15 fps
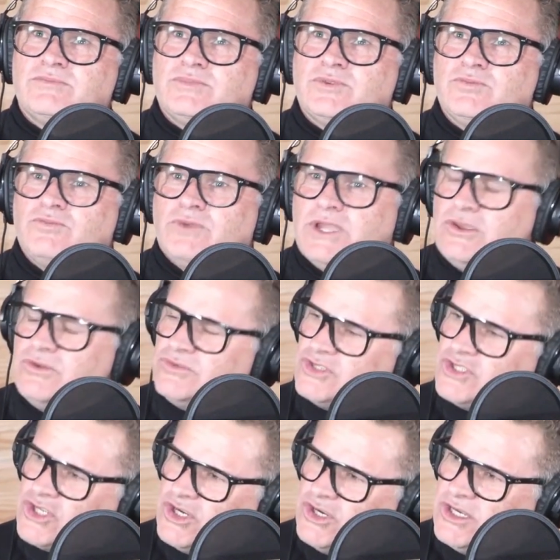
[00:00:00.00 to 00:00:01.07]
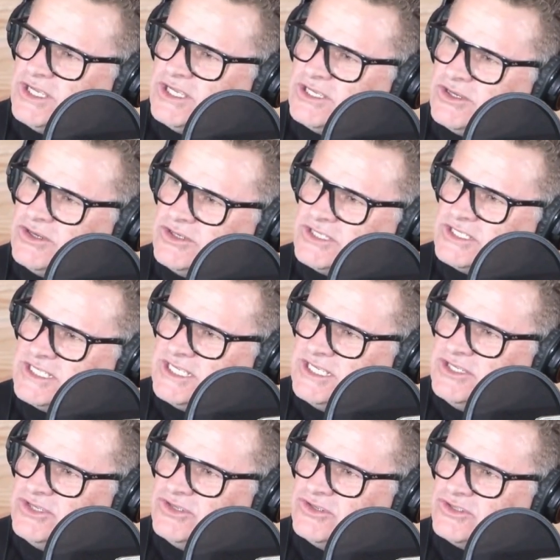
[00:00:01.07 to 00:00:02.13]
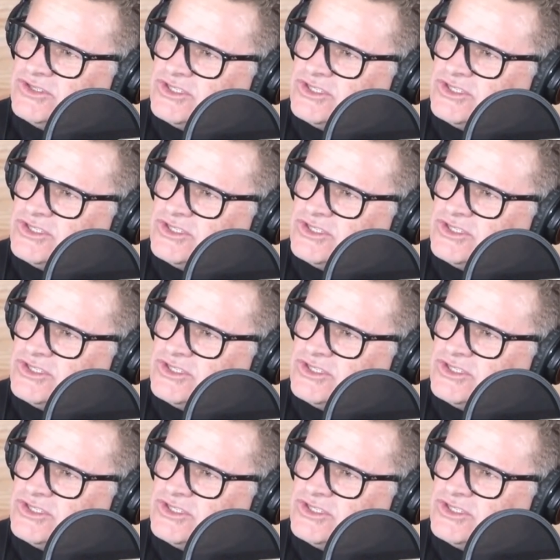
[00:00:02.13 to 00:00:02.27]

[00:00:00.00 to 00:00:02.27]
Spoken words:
where your journey continued.